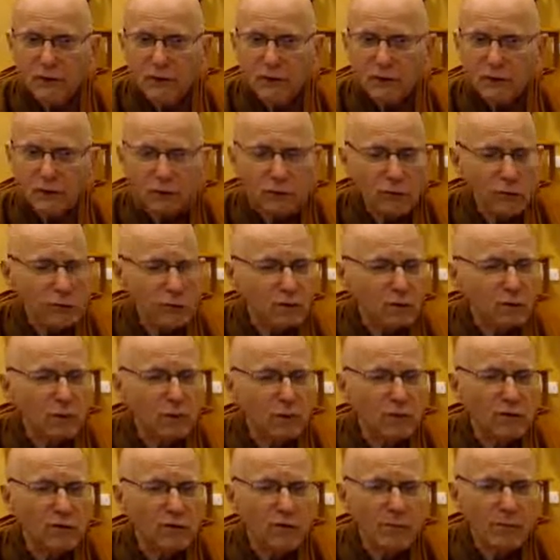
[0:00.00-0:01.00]
to
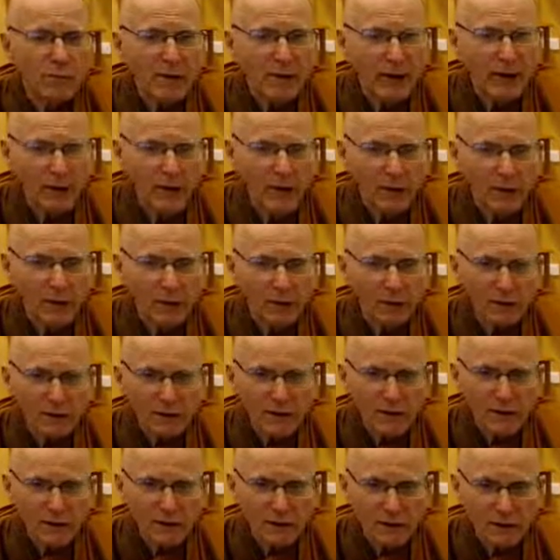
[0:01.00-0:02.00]
reduce the power of
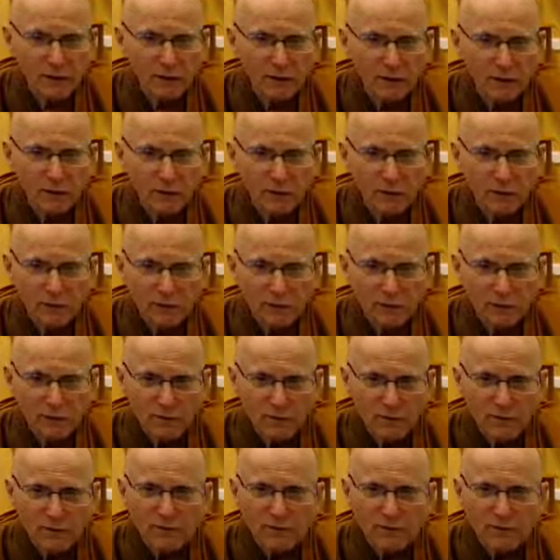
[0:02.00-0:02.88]
the hindrances.